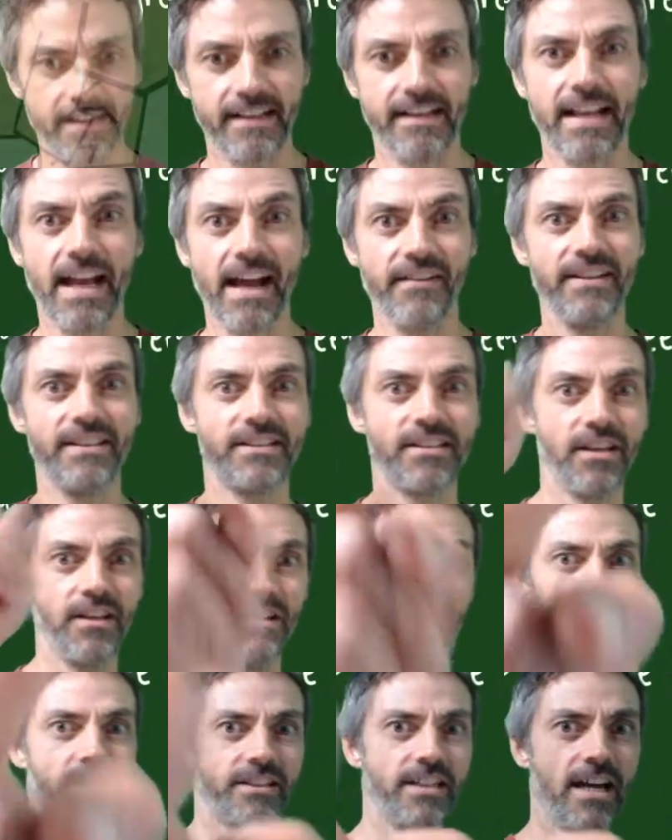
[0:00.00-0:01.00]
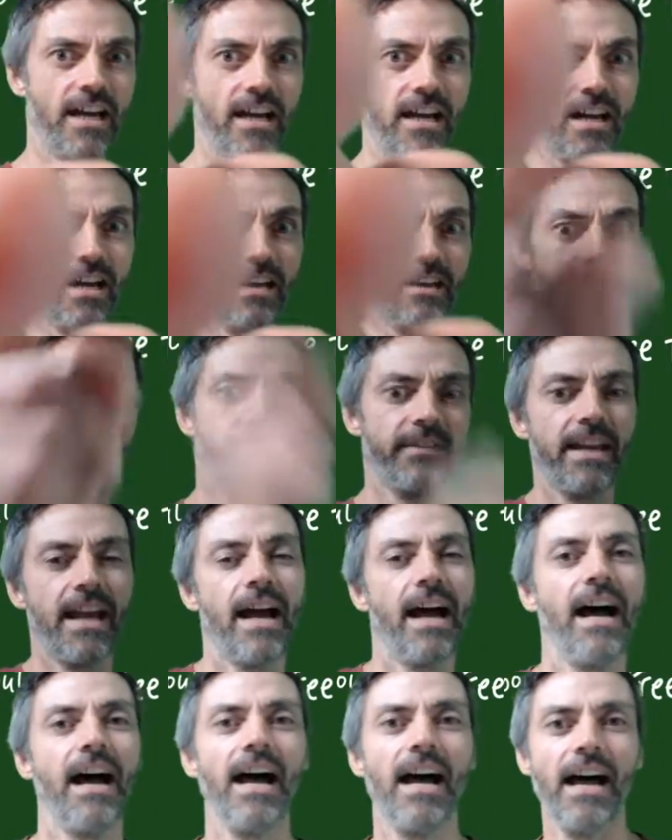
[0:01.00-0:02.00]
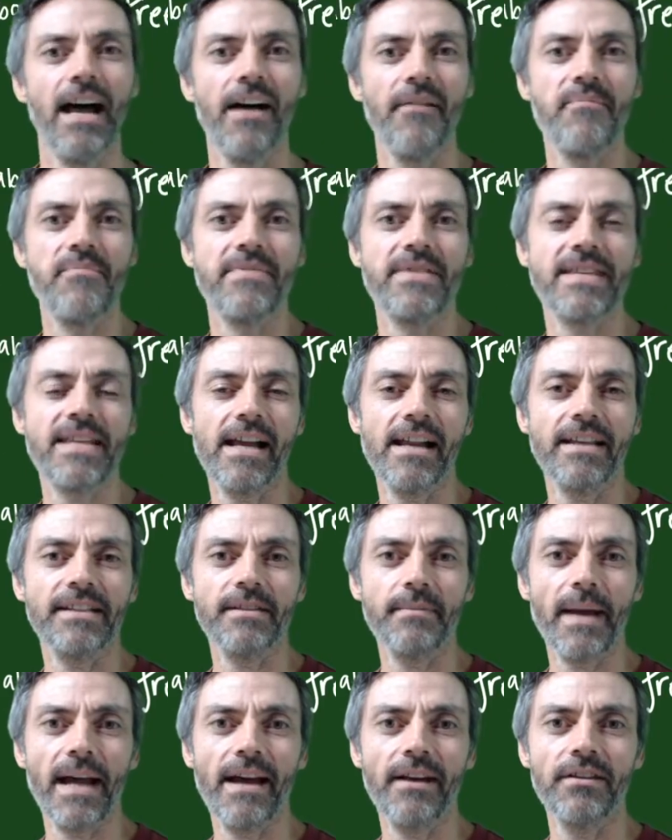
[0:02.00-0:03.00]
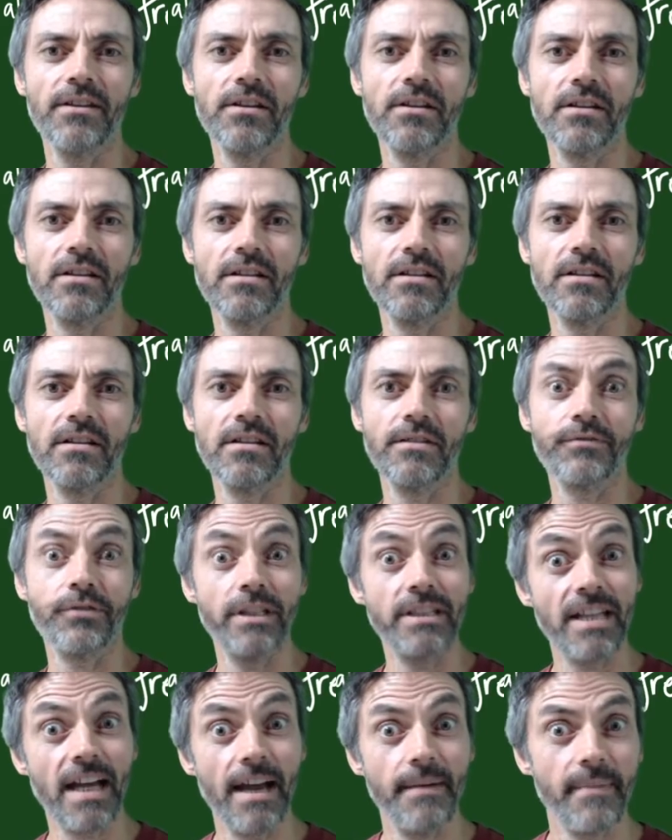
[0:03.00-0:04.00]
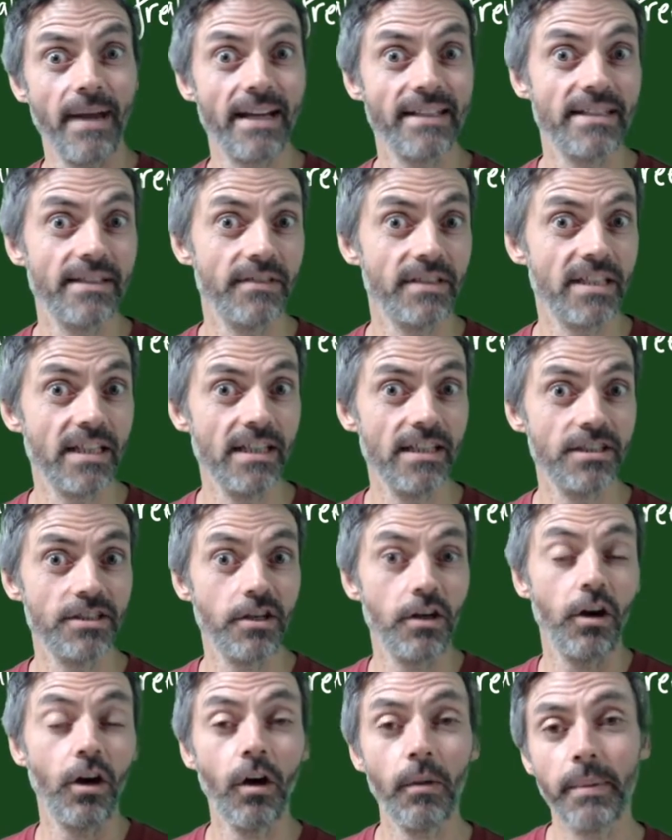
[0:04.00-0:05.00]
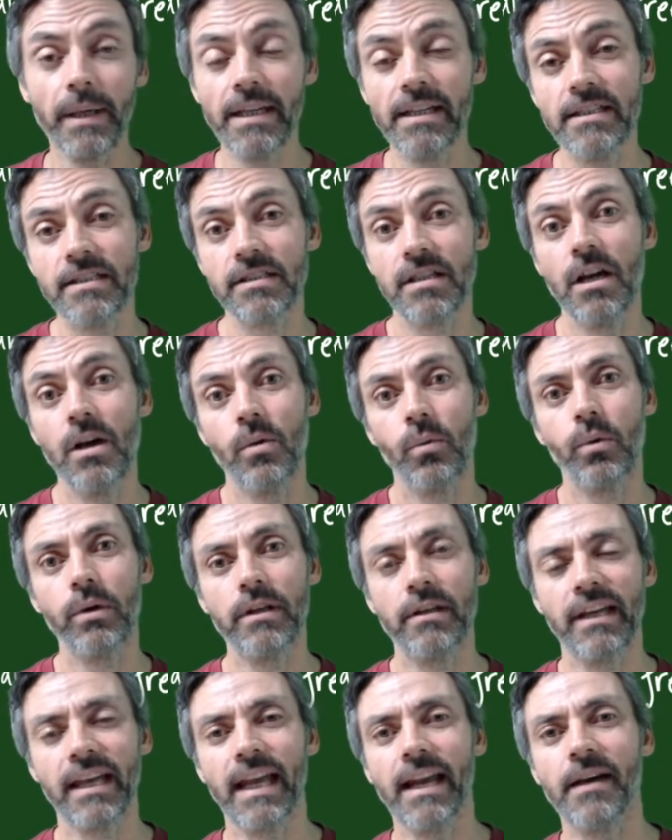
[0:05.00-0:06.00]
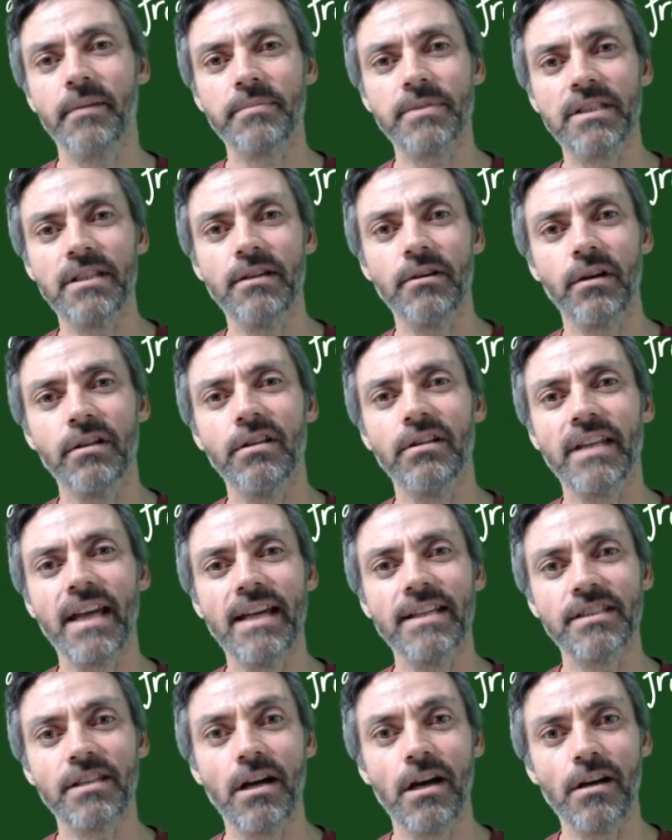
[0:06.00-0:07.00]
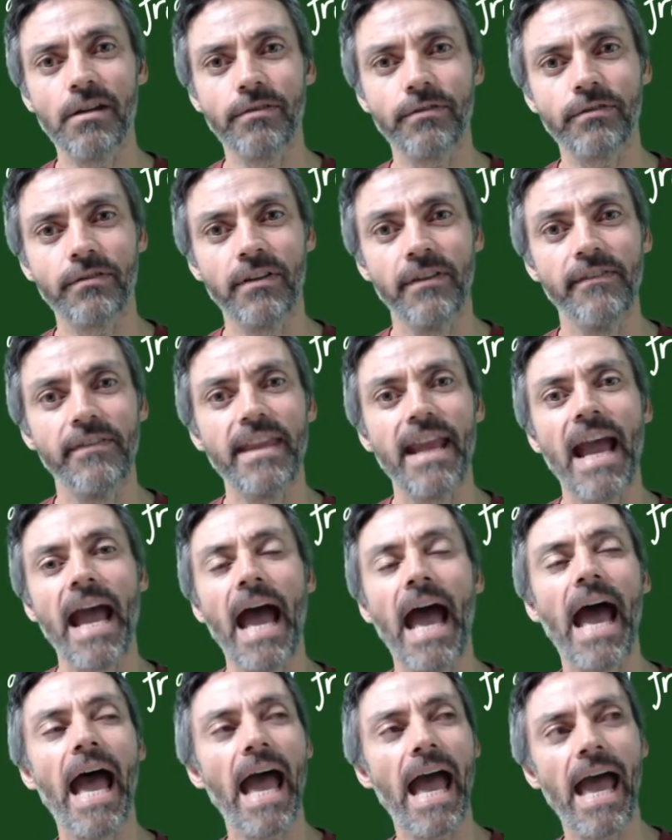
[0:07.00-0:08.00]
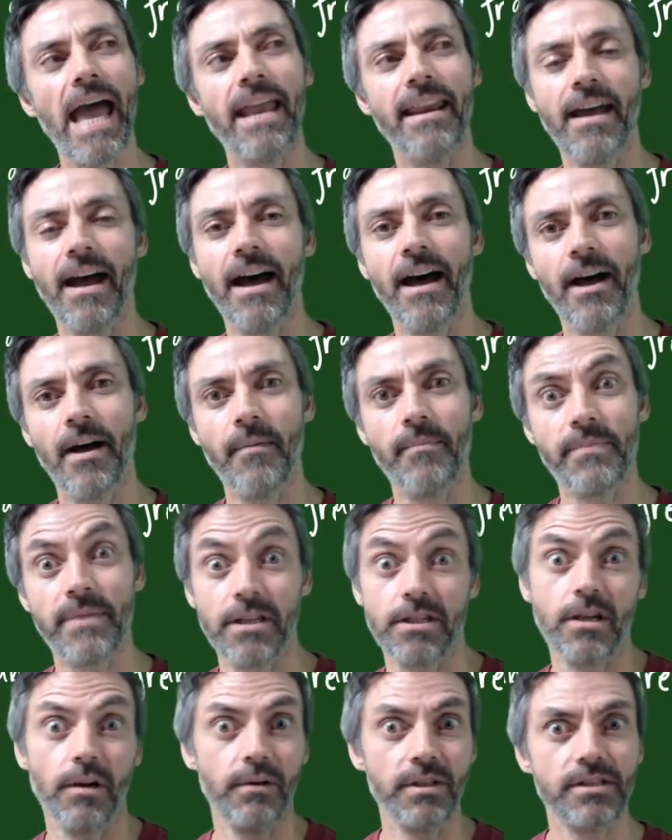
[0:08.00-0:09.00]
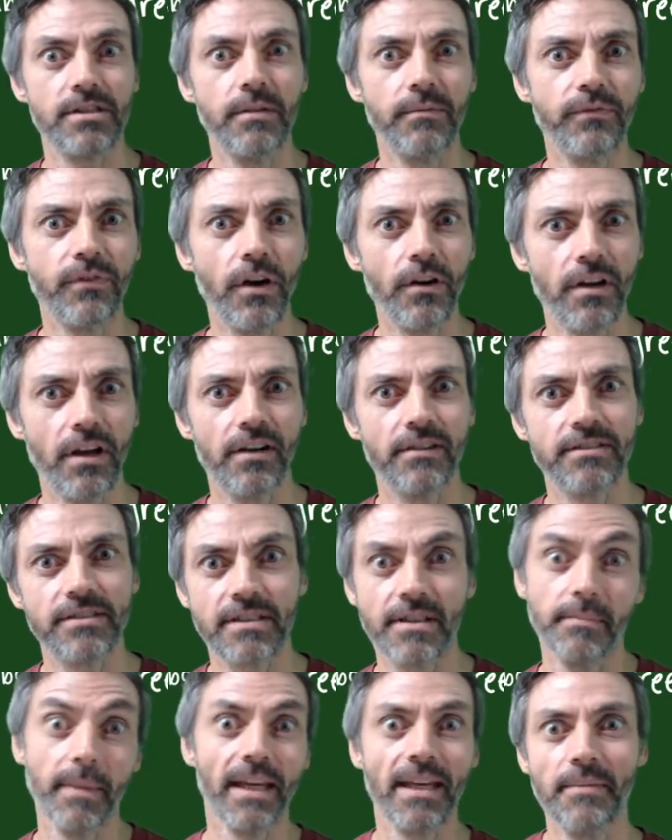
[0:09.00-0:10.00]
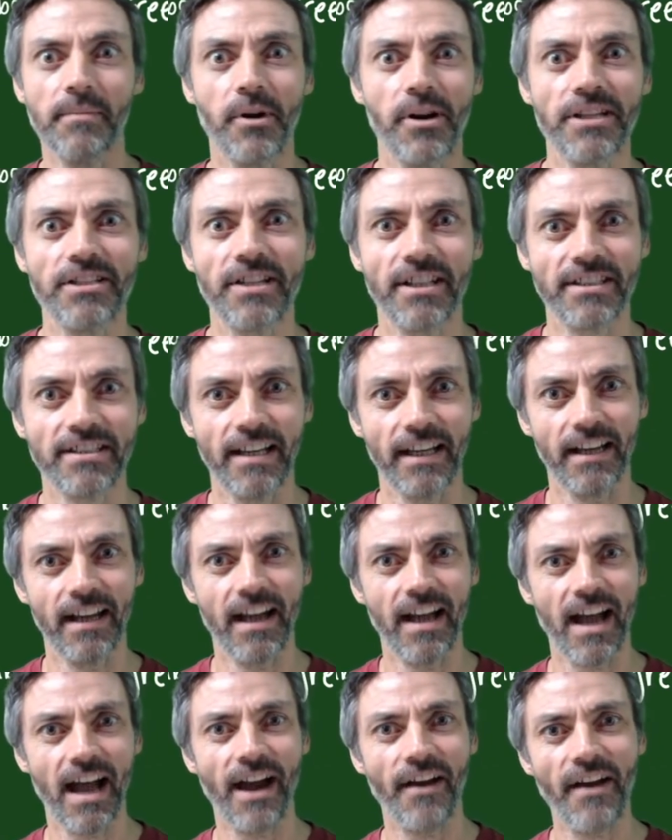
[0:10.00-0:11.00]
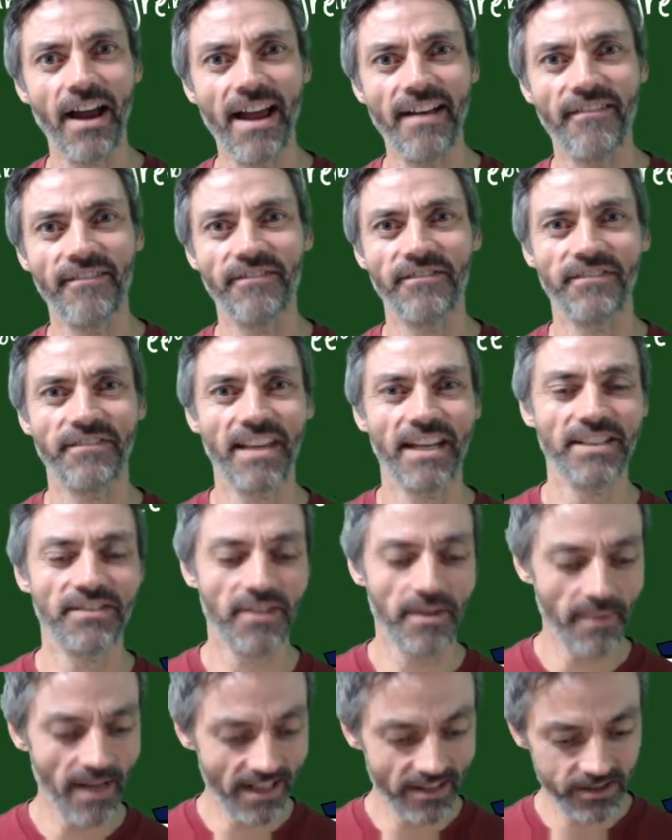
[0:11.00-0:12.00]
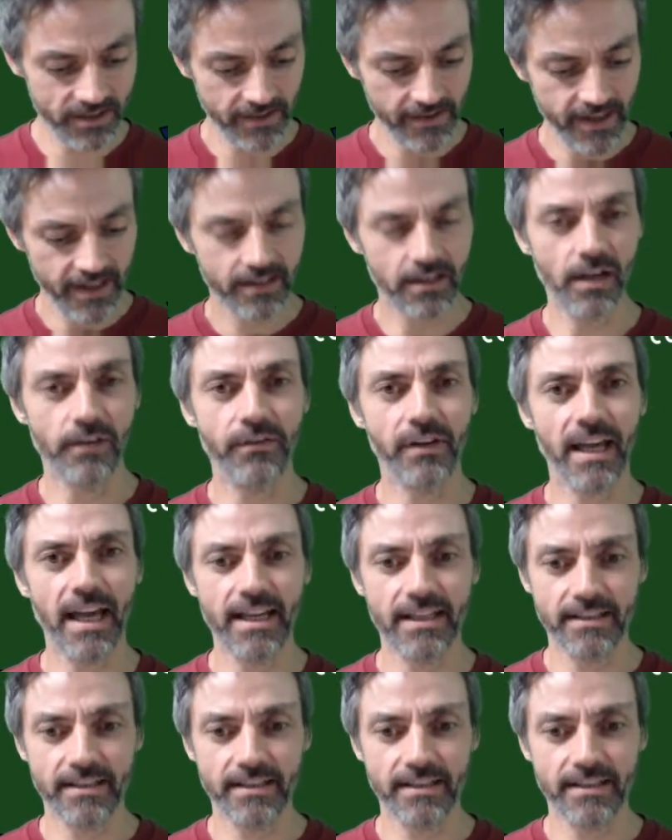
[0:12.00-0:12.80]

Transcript: Now it's your turn. Tell us about your free time activities, your hobbies. What do you get up to on your days off? And show us some photos to make it more interesting. All right. Thanks very much. Don't forget